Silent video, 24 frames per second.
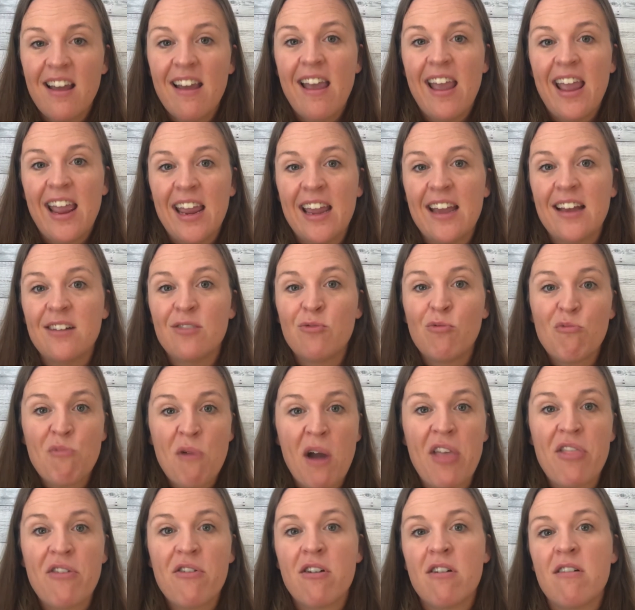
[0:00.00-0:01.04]
and
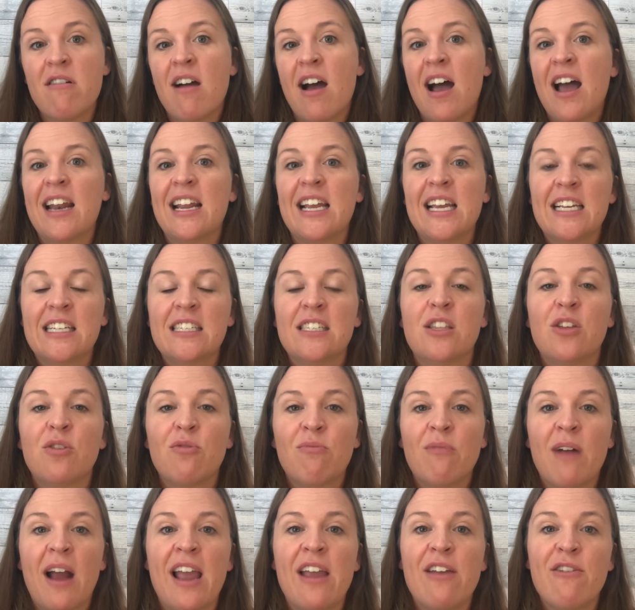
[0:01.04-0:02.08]
whether or not it's the
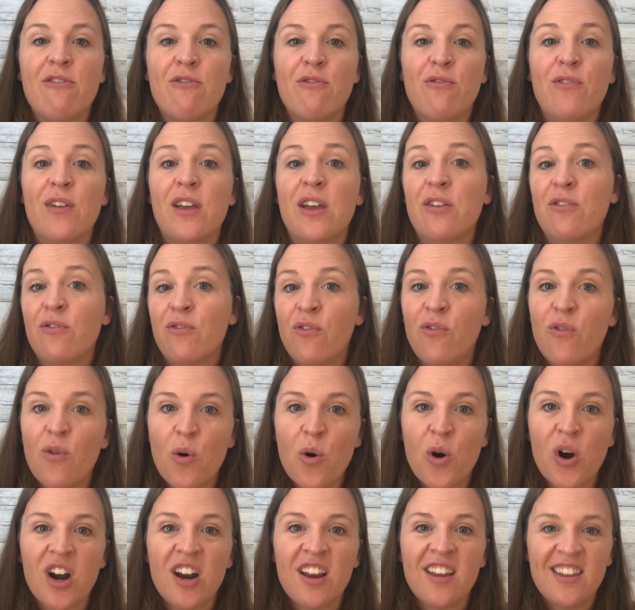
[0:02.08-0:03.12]
right fit
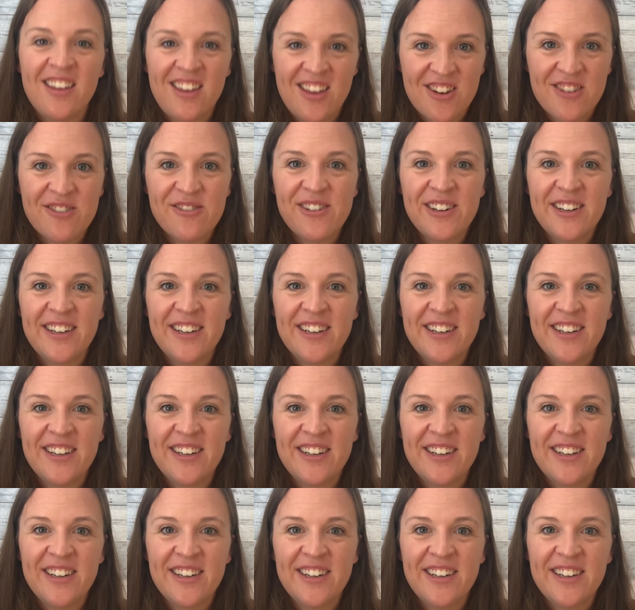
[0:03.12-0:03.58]
for you.